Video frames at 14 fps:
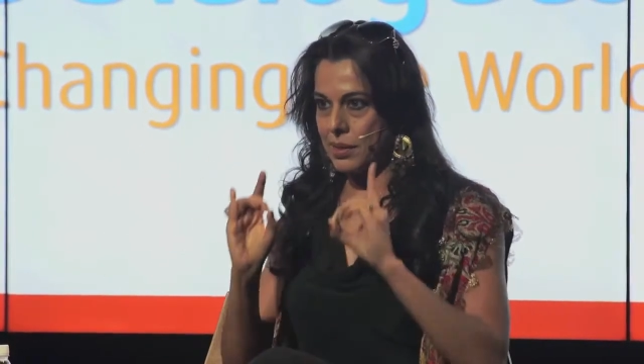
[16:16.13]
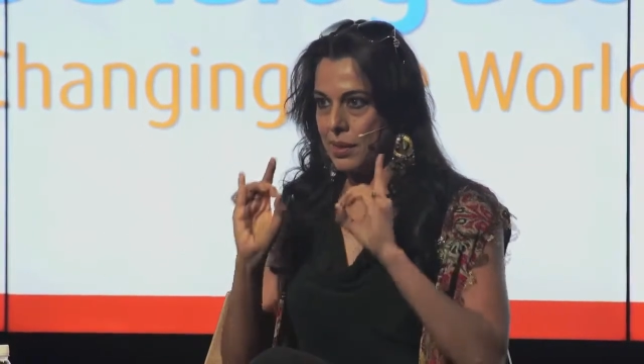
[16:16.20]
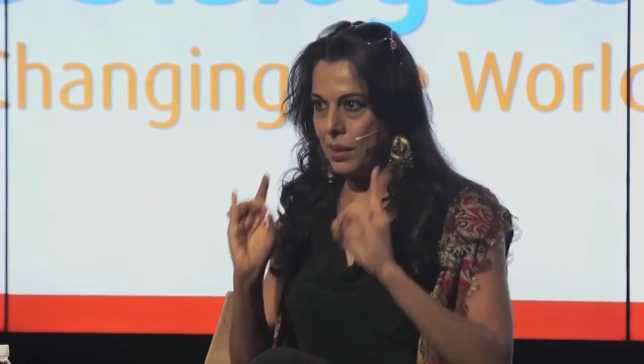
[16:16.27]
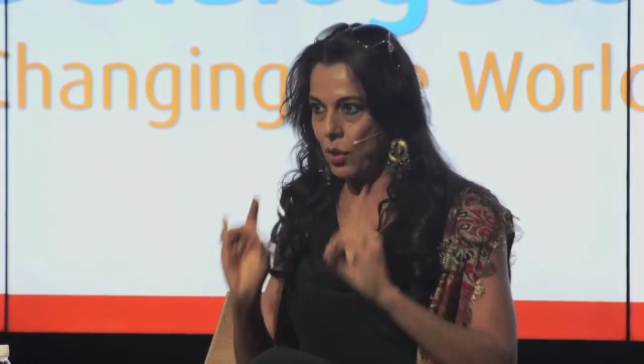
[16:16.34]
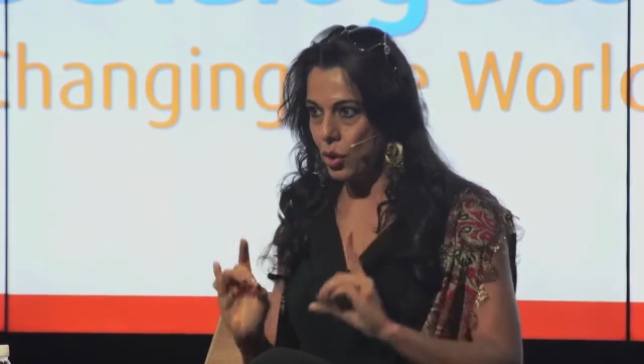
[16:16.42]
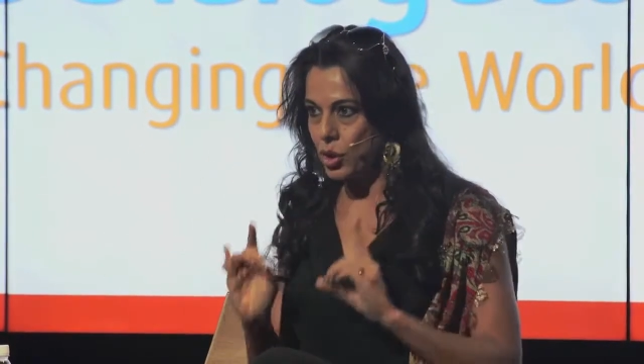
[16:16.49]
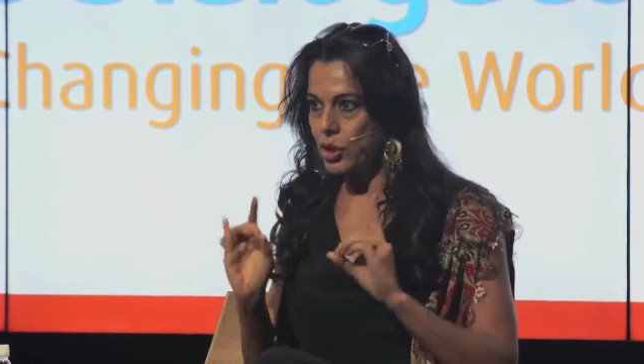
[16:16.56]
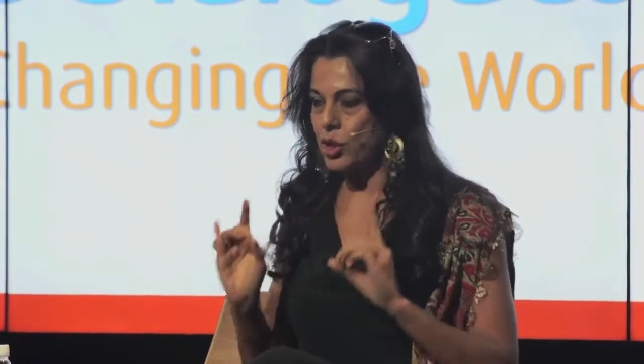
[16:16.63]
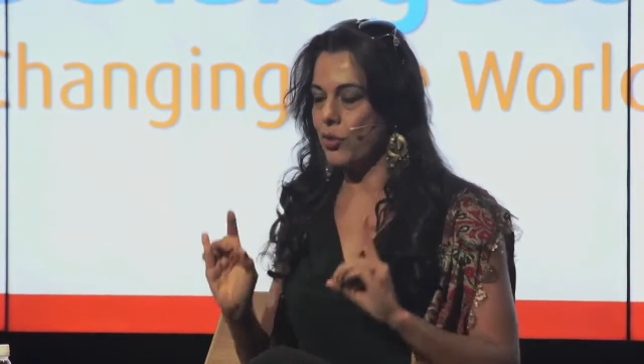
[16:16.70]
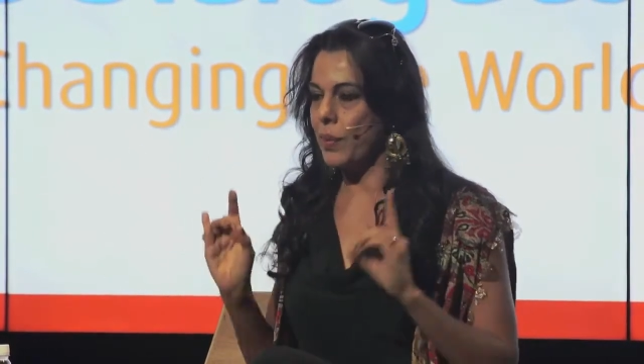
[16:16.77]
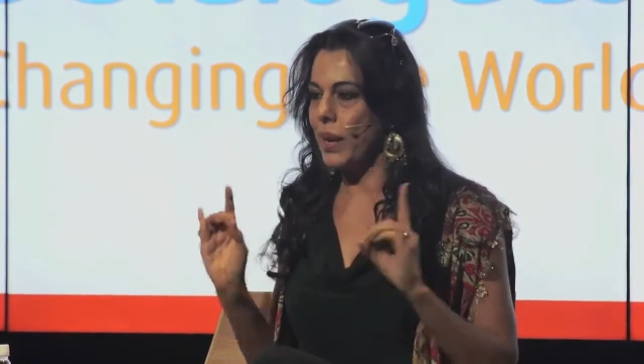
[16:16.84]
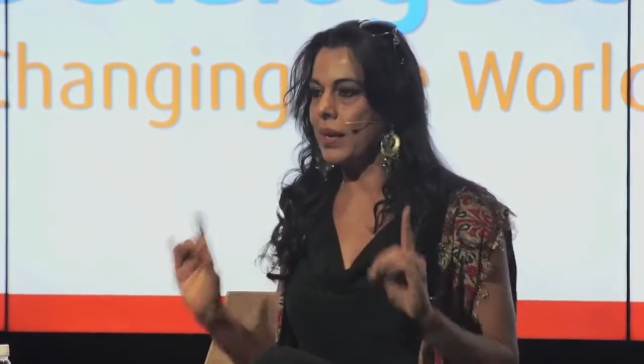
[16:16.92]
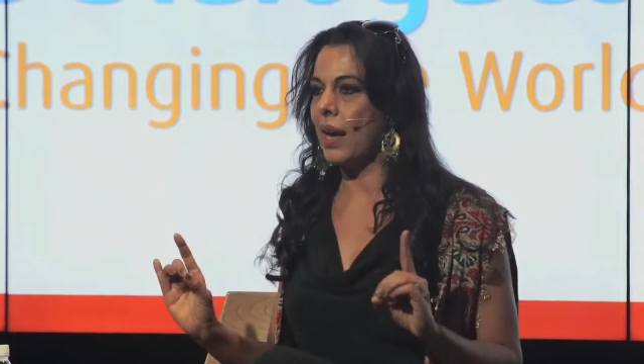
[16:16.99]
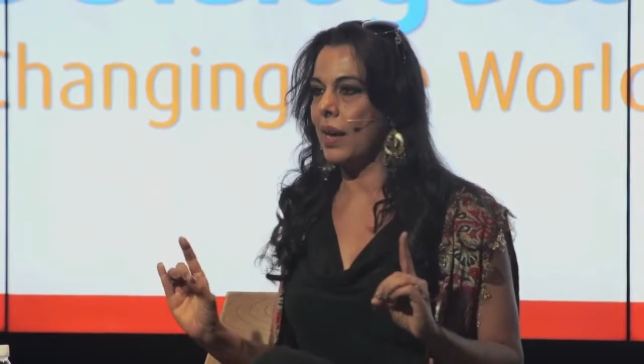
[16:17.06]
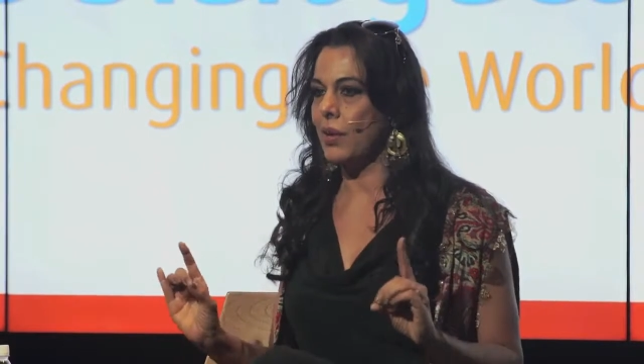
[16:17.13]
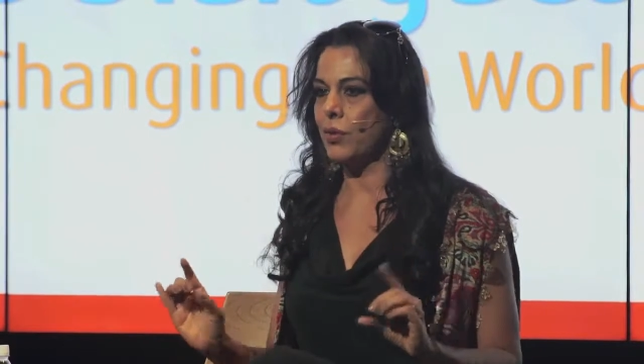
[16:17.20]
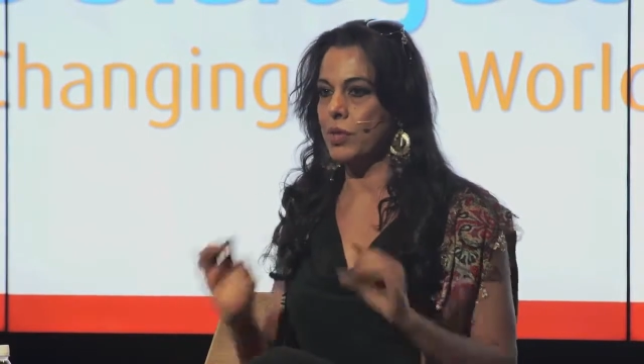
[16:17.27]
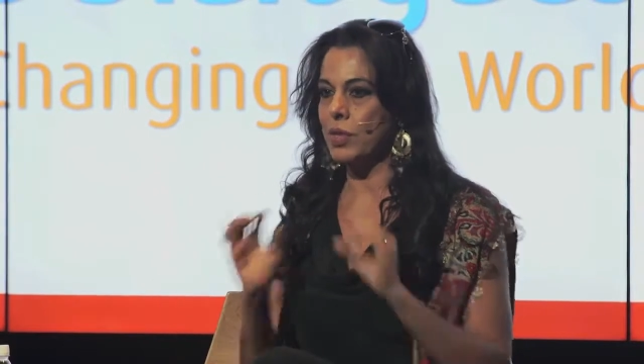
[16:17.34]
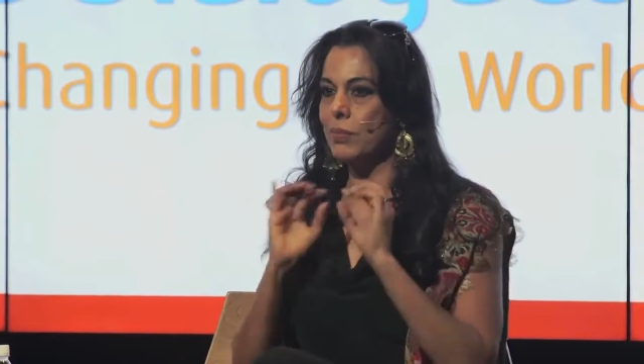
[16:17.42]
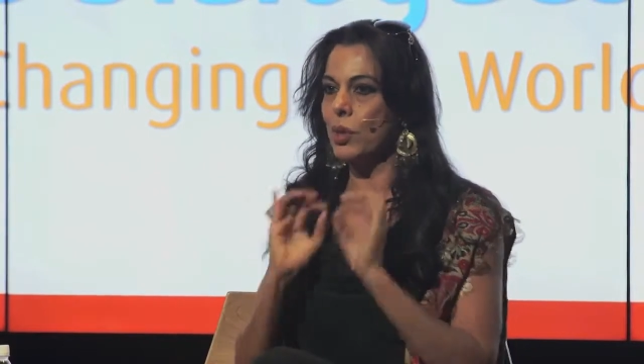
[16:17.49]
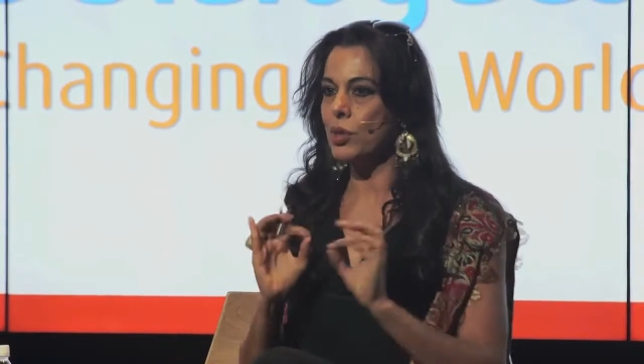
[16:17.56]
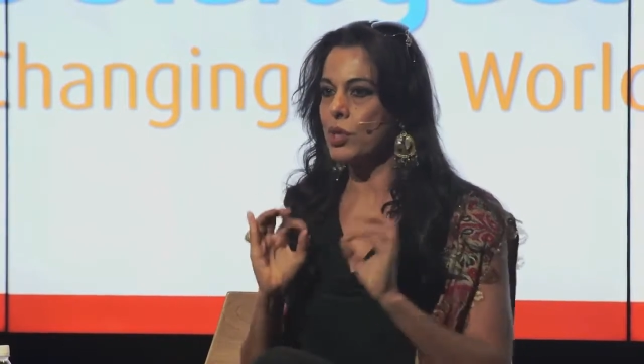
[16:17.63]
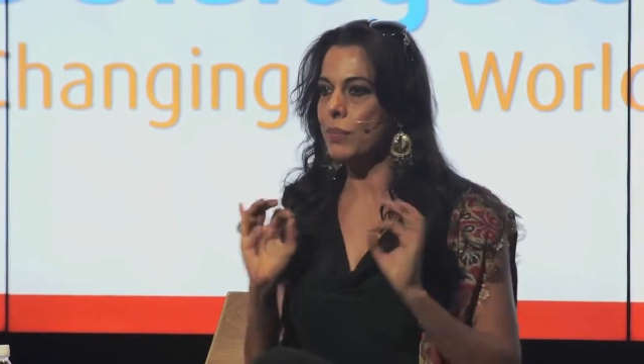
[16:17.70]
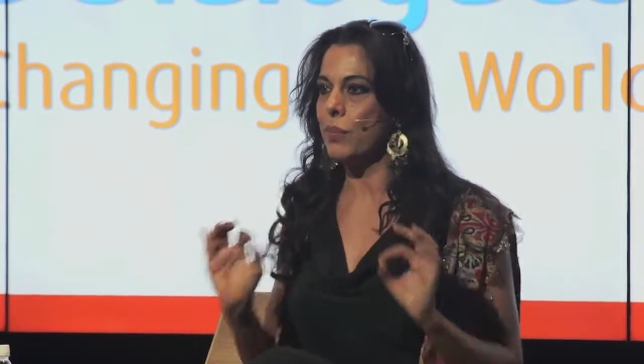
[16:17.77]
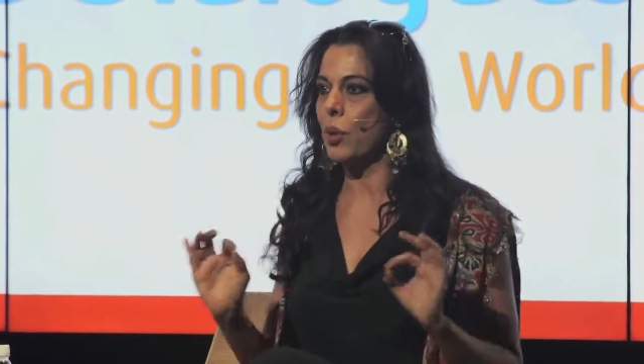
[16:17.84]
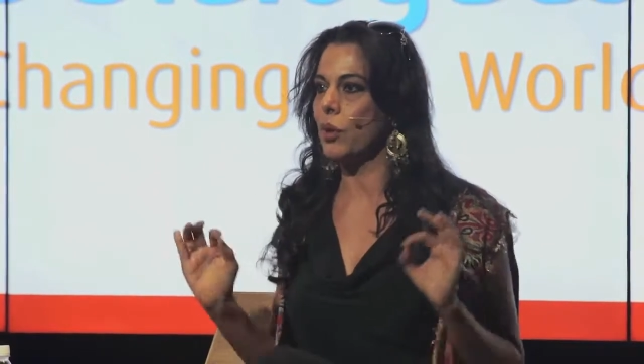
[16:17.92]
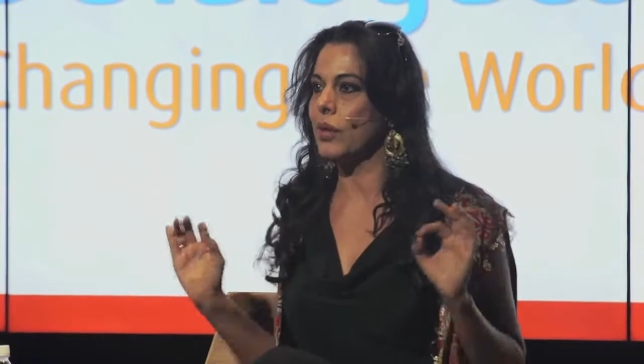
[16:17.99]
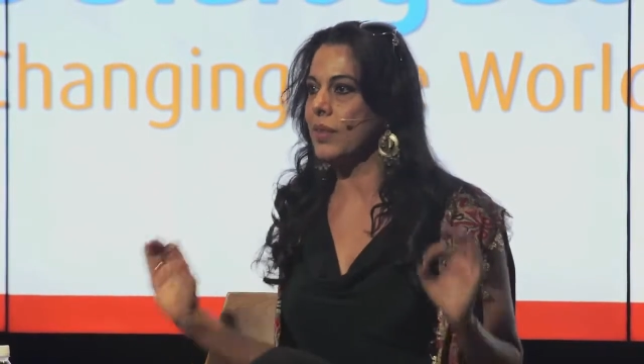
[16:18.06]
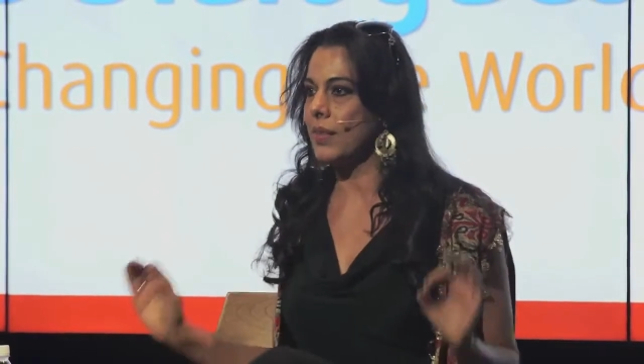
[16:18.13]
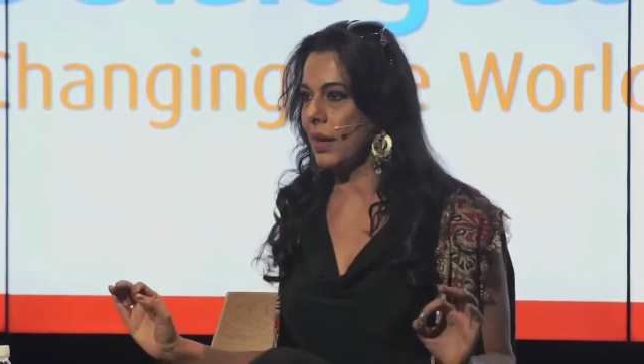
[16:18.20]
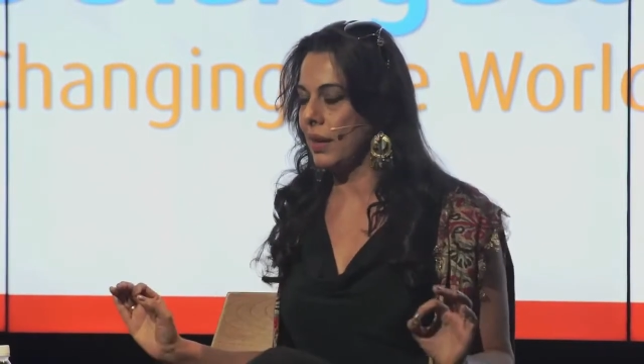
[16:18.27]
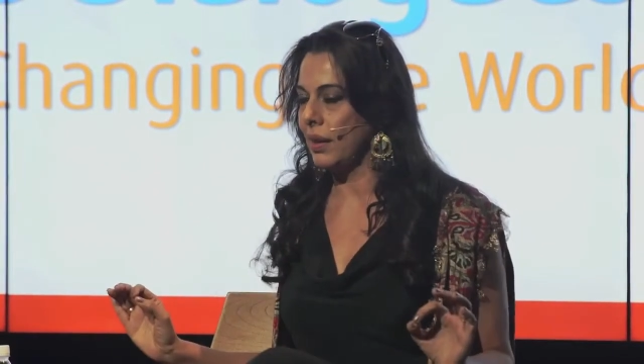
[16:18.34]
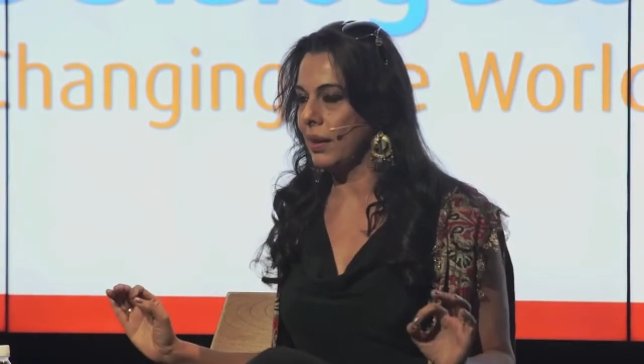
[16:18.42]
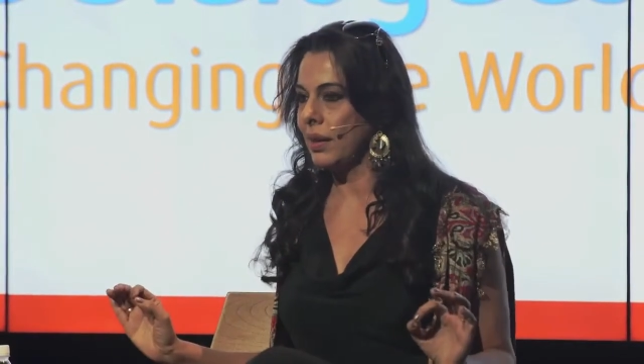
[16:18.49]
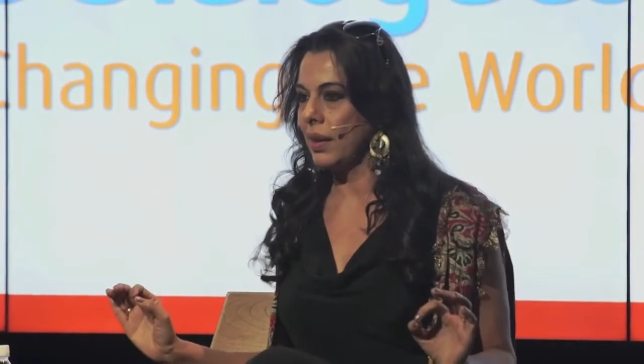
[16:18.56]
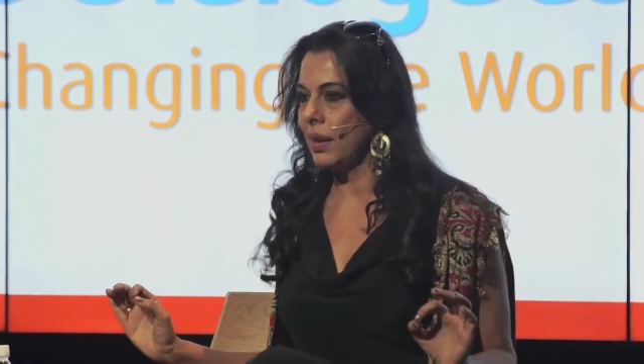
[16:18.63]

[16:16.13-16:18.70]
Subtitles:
quotient of my life was the most important thing.